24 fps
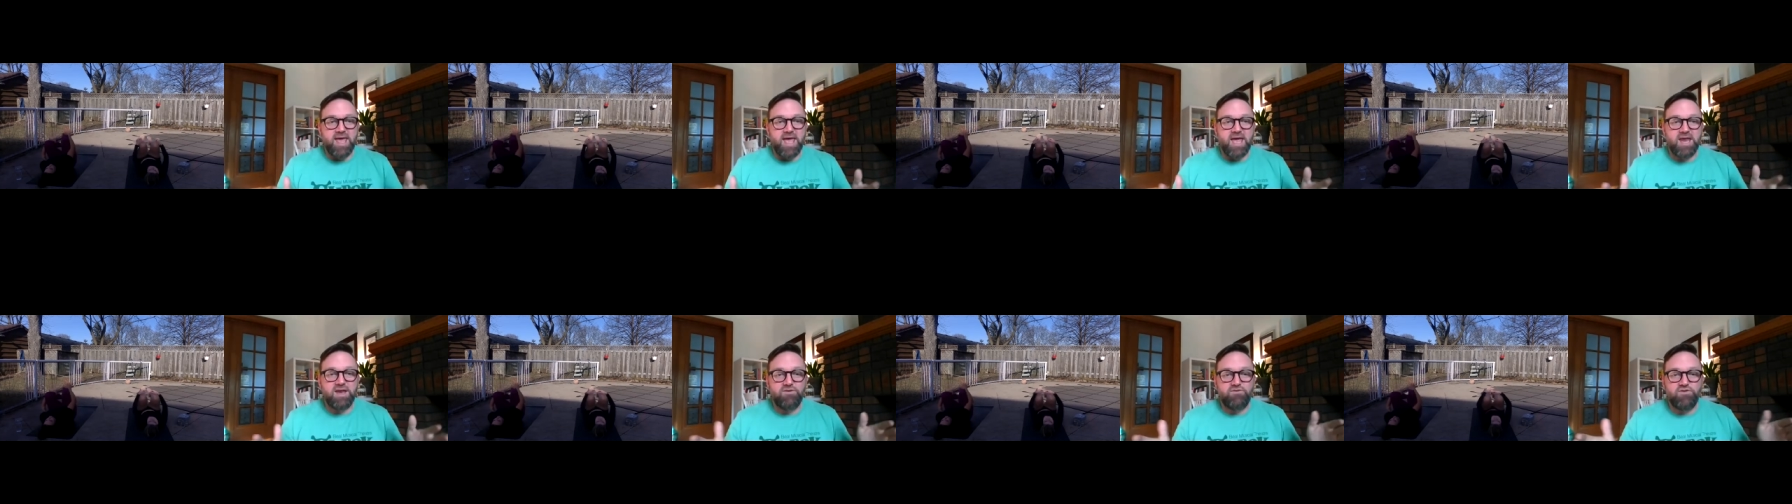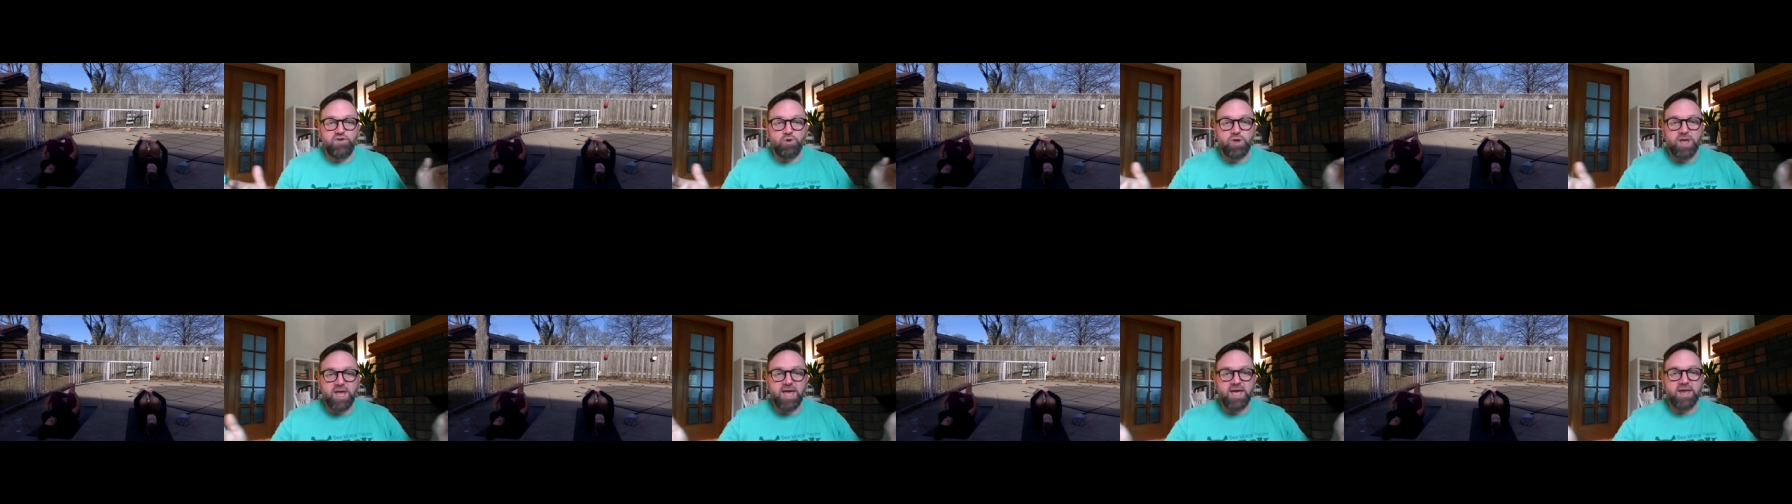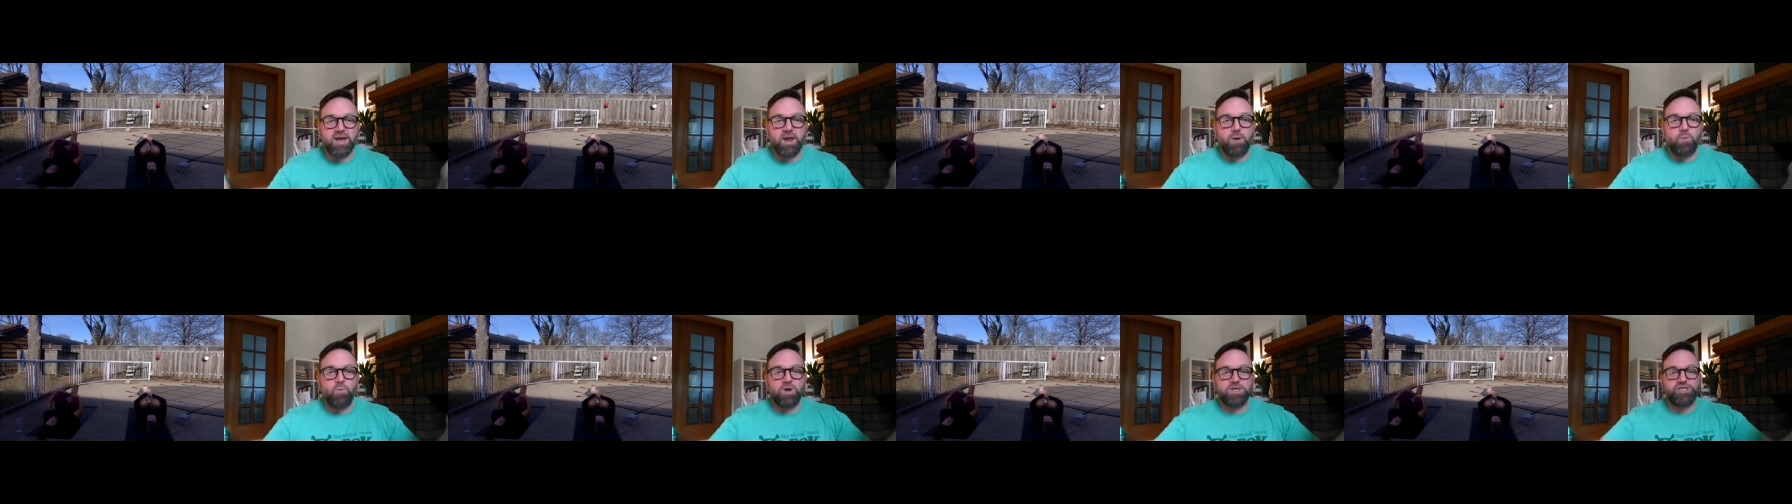And if you
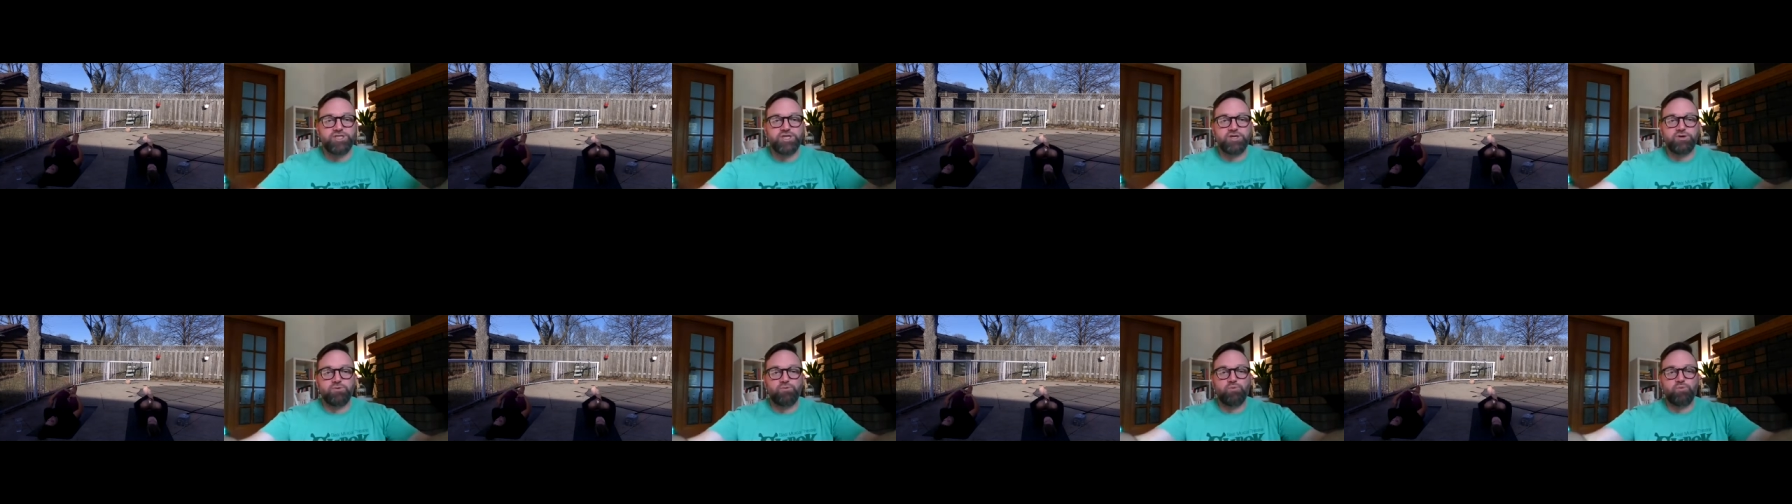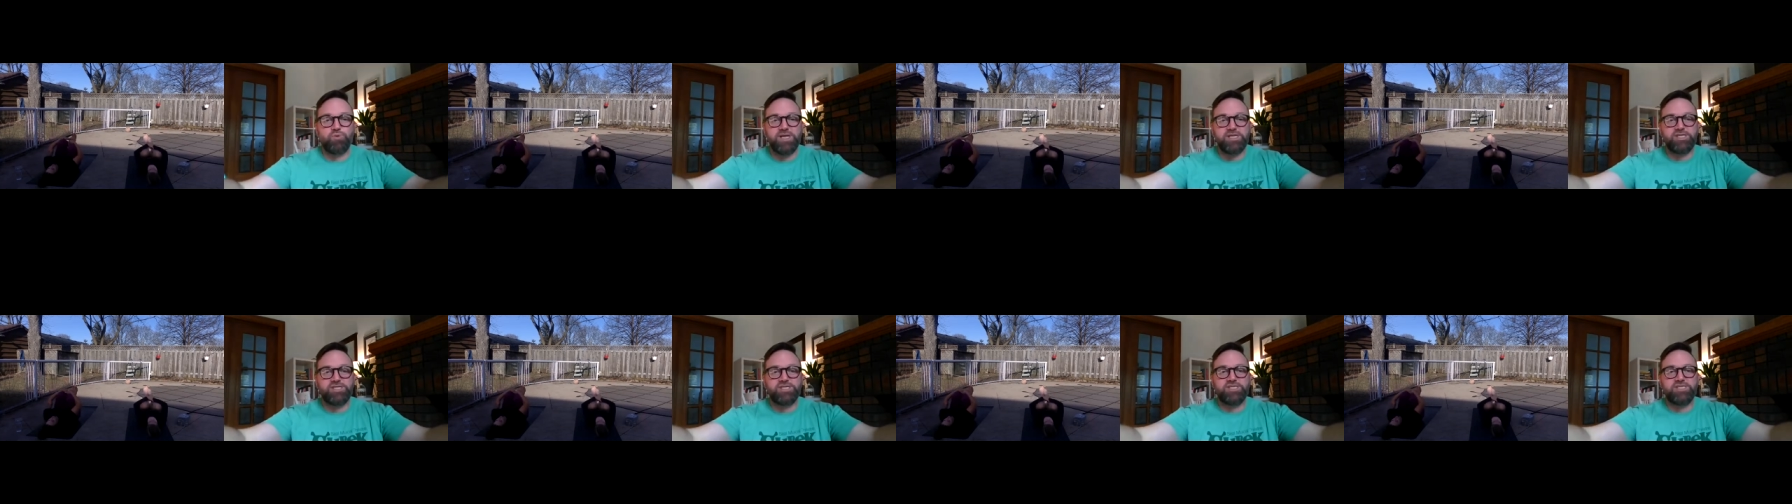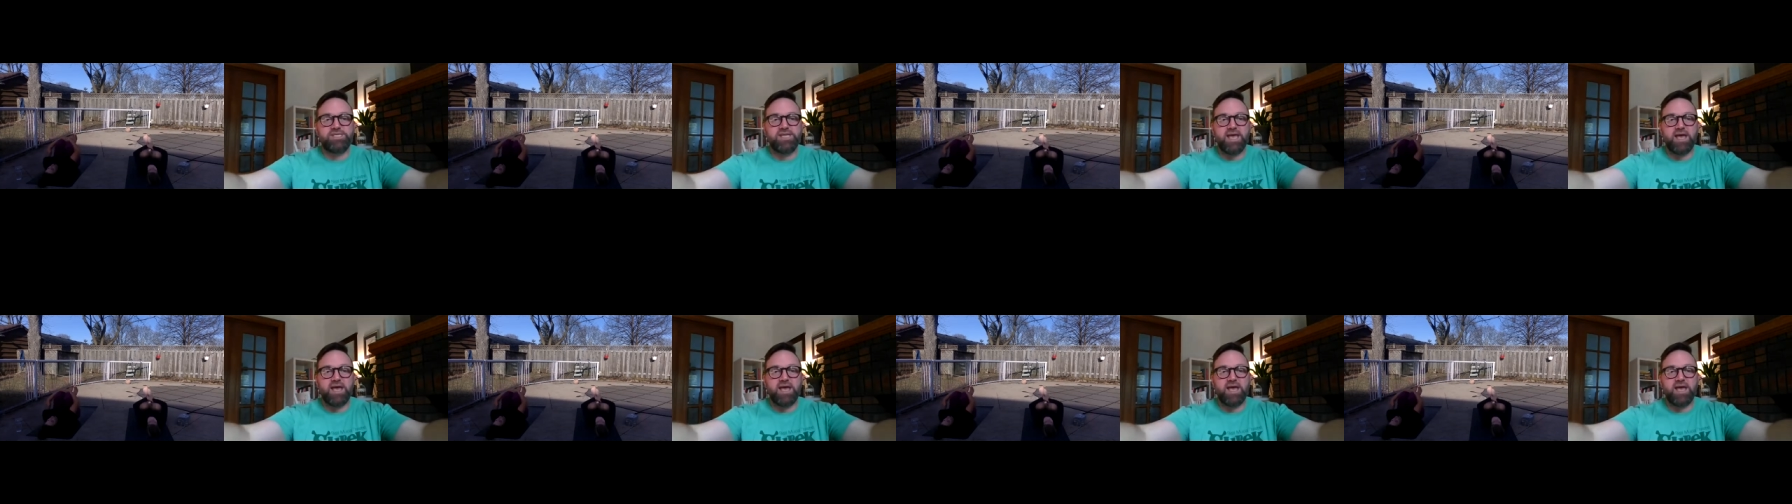can, I want you to reach